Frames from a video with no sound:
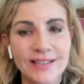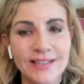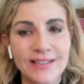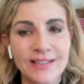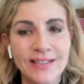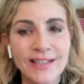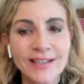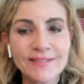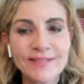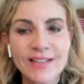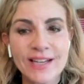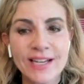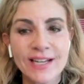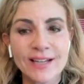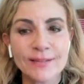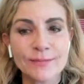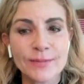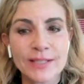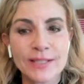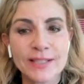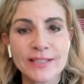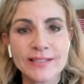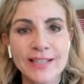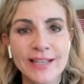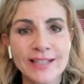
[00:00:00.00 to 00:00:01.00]
love that
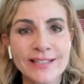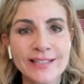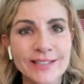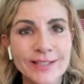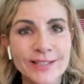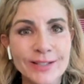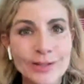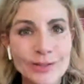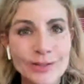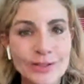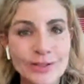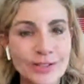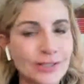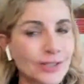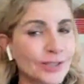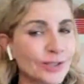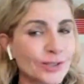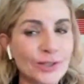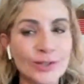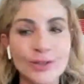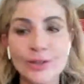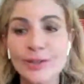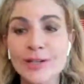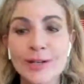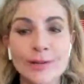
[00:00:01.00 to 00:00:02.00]
because execution is
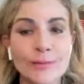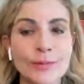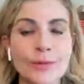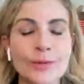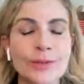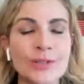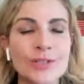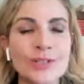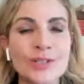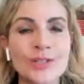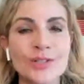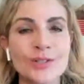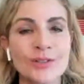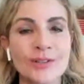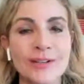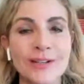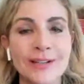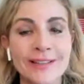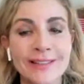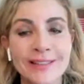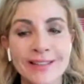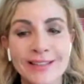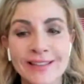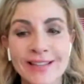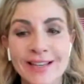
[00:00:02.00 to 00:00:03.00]
your number one
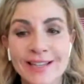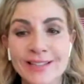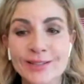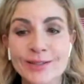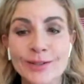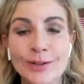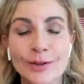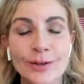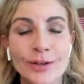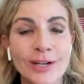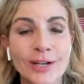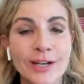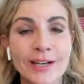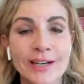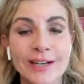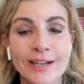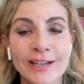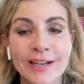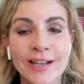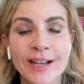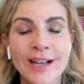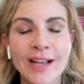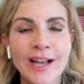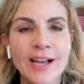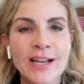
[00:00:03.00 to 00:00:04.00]
strength, and that's so good. And
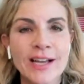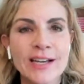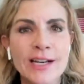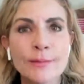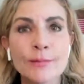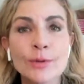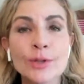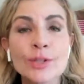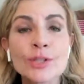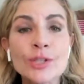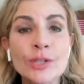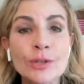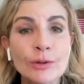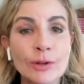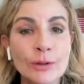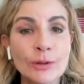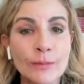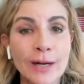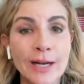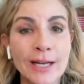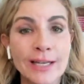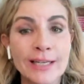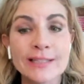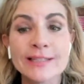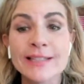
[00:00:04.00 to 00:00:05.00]
number two on
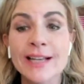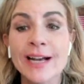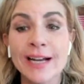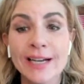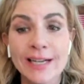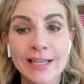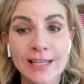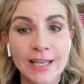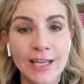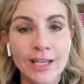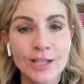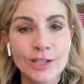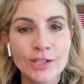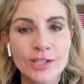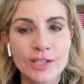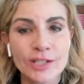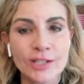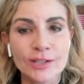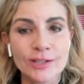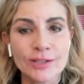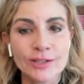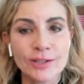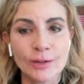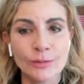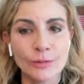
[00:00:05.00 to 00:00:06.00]
mine is
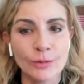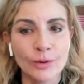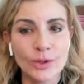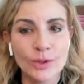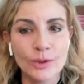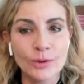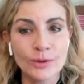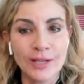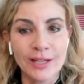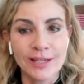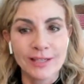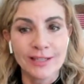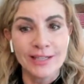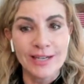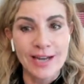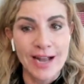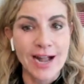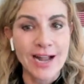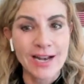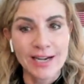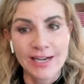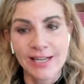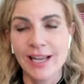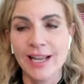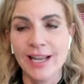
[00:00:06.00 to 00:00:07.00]
ideation. So when you get an
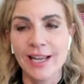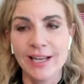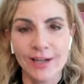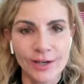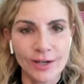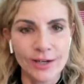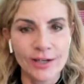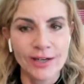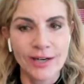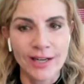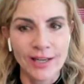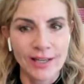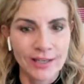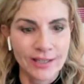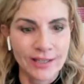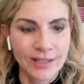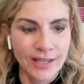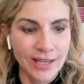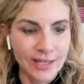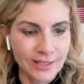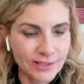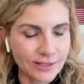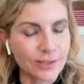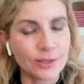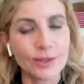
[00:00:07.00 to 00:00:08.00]
ideator and an
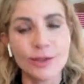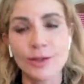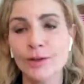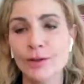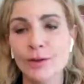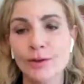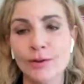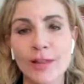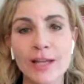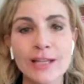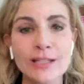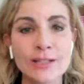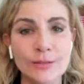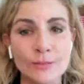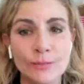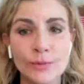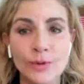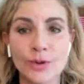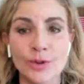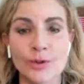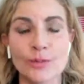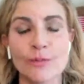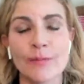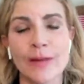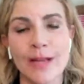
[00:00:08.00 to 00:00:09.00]
executor, that's
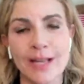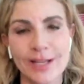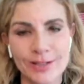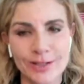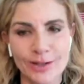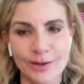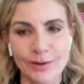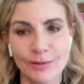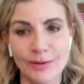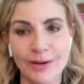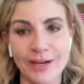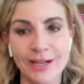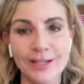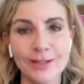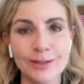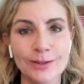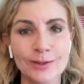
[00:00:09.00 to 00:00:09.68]
pure magic, right?